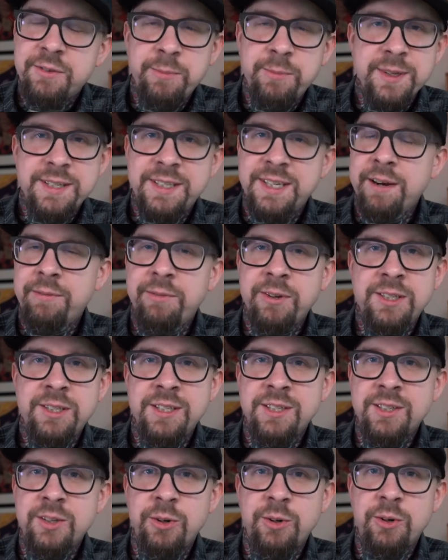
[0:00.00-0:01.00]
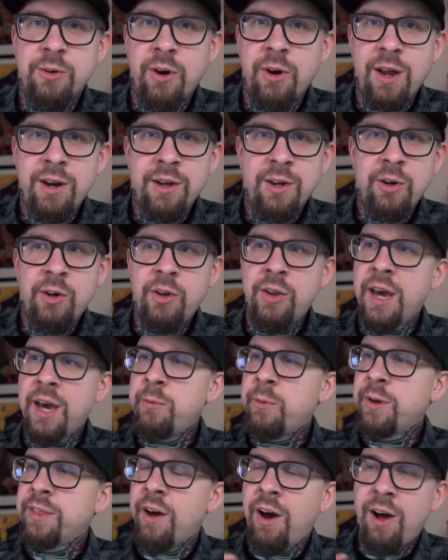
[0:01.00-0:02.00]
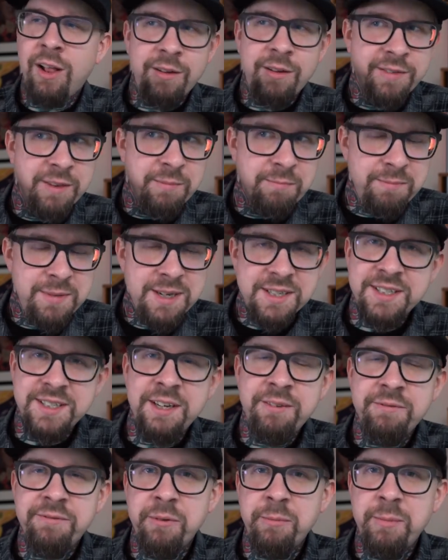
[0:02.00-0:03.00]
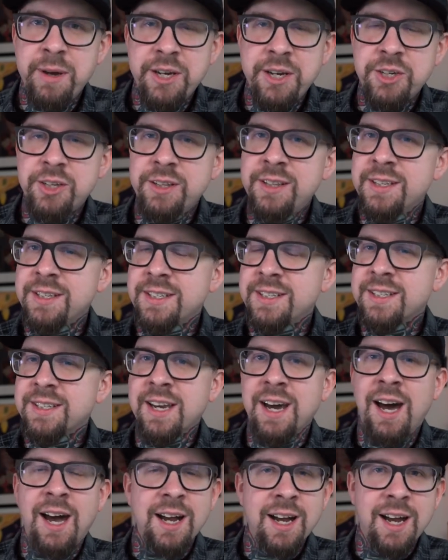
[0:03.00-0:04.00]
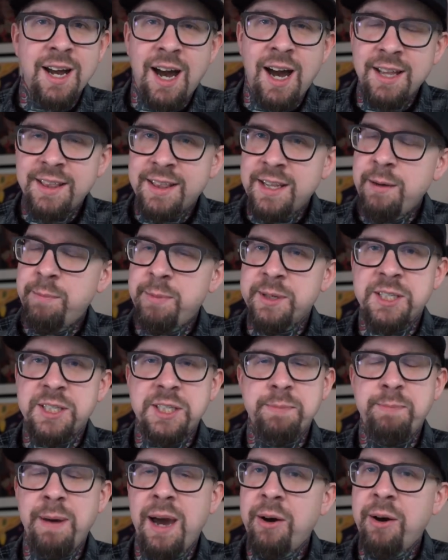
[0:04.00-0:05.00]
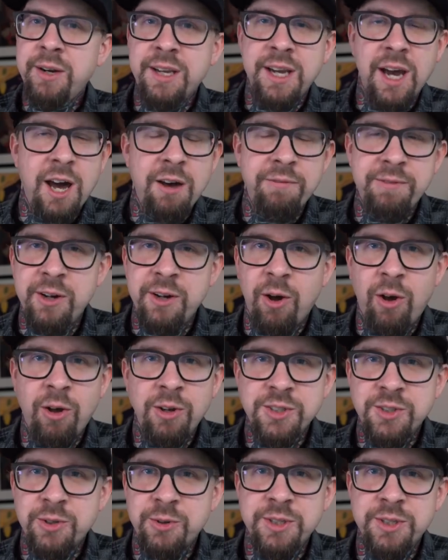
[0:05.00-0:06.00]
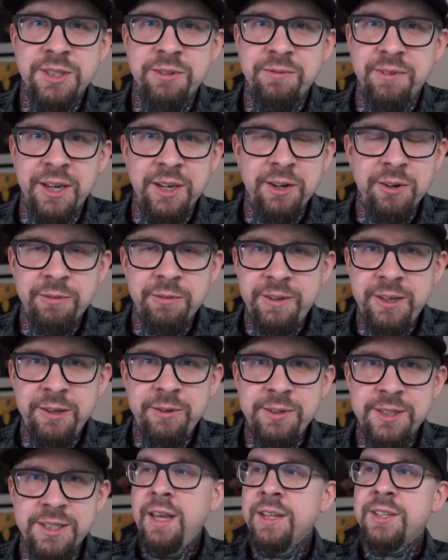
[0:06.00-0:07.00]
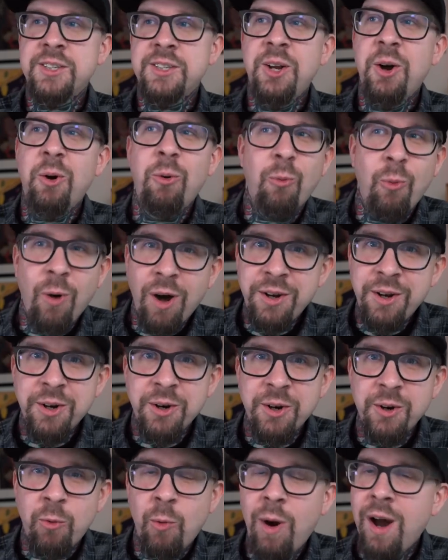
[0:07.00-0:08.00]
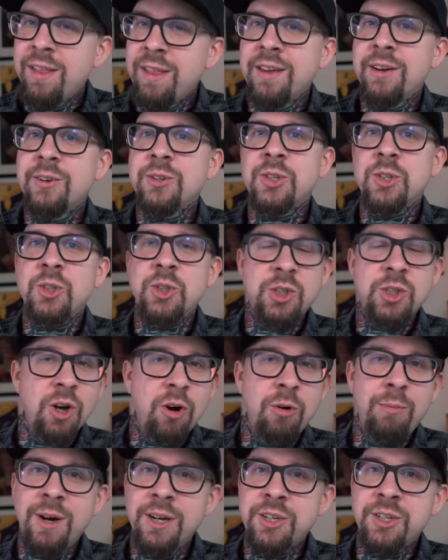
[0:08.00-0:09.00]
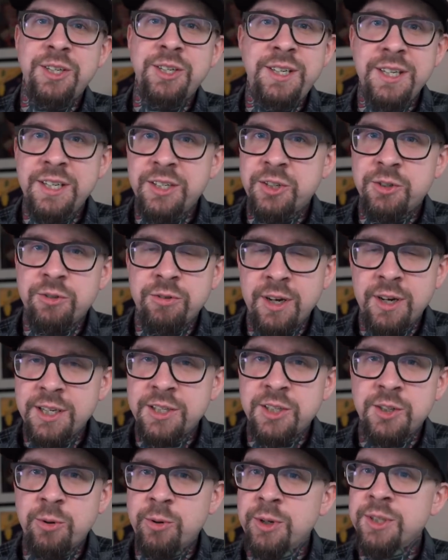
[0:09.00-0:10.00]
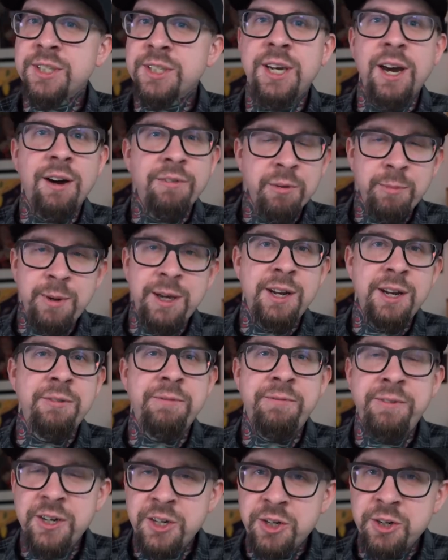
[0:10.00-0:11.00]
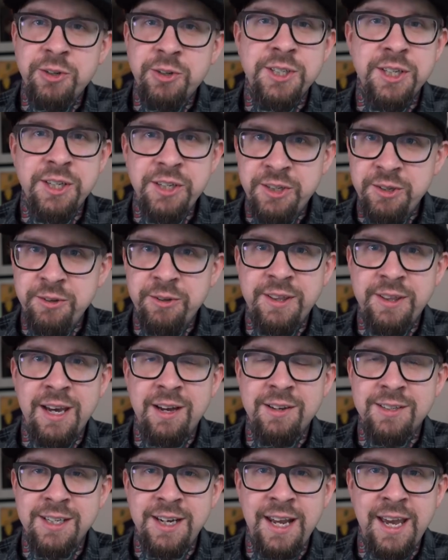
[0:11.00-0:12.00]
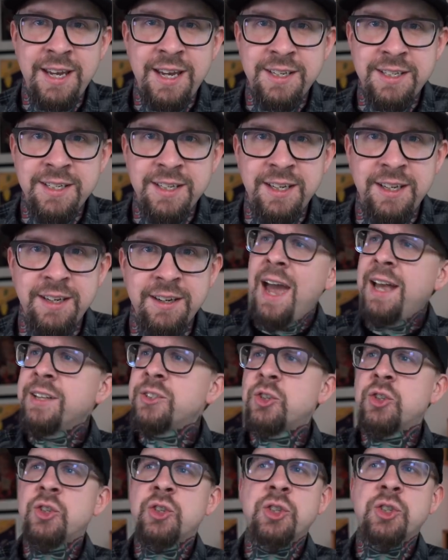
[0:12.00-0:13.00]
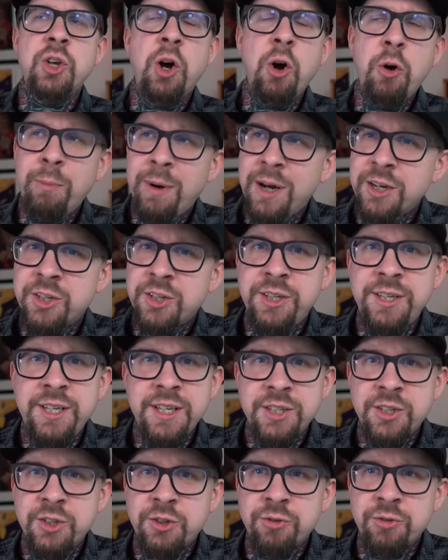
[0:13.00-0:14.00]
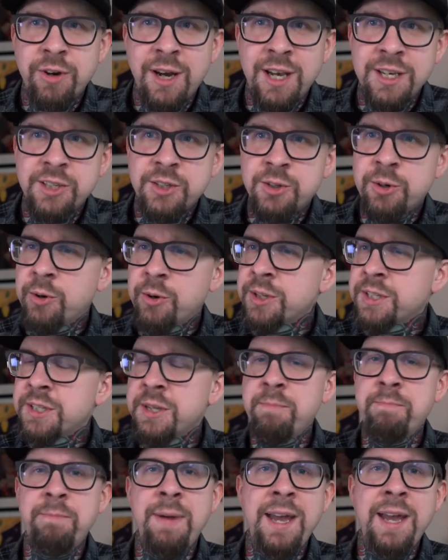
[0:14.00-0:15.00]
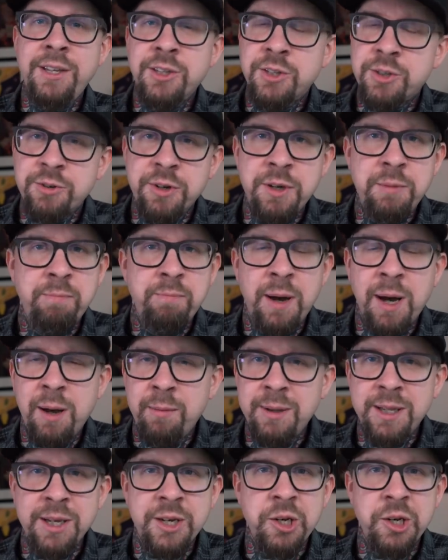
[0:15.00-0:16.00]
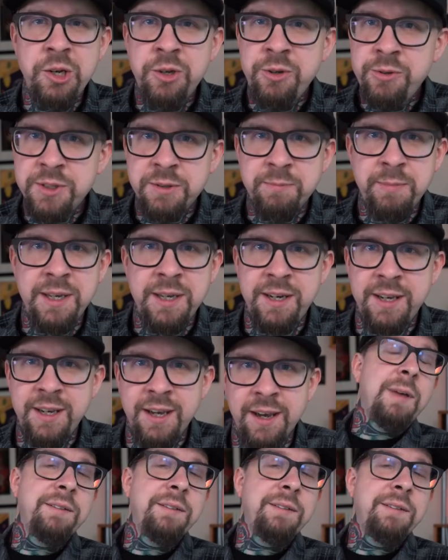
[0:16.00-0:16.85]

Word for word: from the San Francisco Chronicle, and with all of the misinformation that Scott Gottlieb is spouting off in all sorts of interviews, it's no wonder why there's so much distrust towards government officials in two thousand eighteen, and so much distrust towards the mainstream public news media.